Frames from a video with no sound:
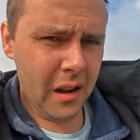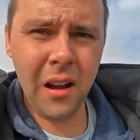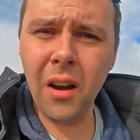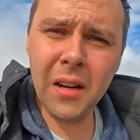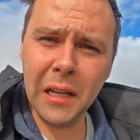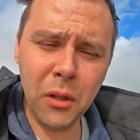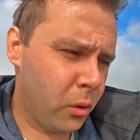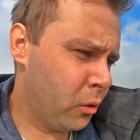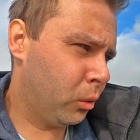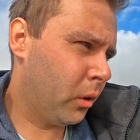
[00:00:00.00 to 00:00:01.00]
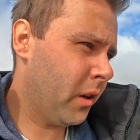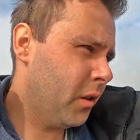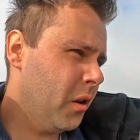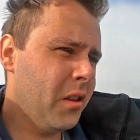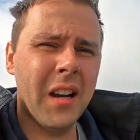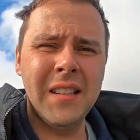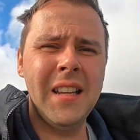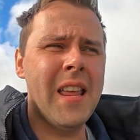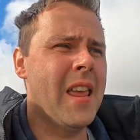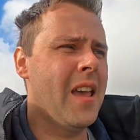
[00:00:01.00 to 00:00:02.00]
Hardly any noise all night. The only thing I
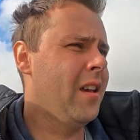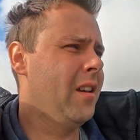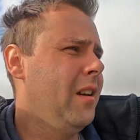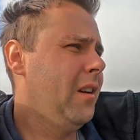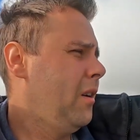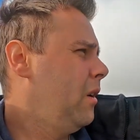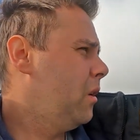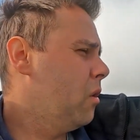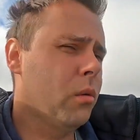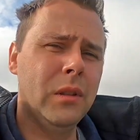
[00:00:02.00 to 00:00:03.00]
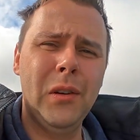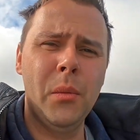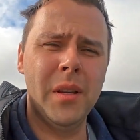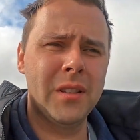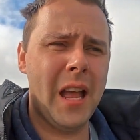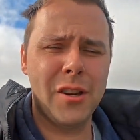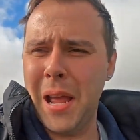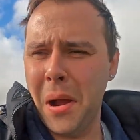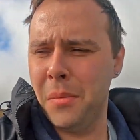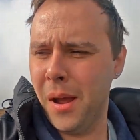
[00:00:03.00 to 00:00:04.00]
did hear, or I was a little bit sketched
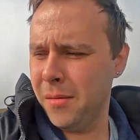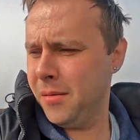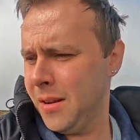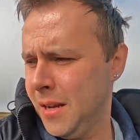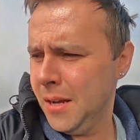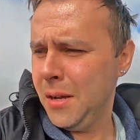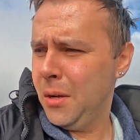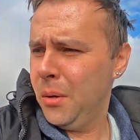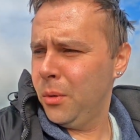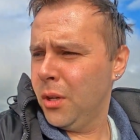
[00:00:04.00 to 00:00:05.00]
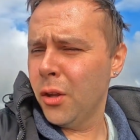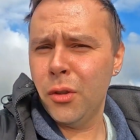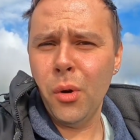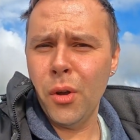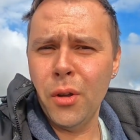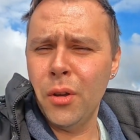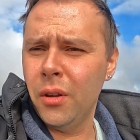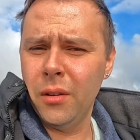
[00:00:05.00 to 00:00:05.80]
out about, was that I thought I heard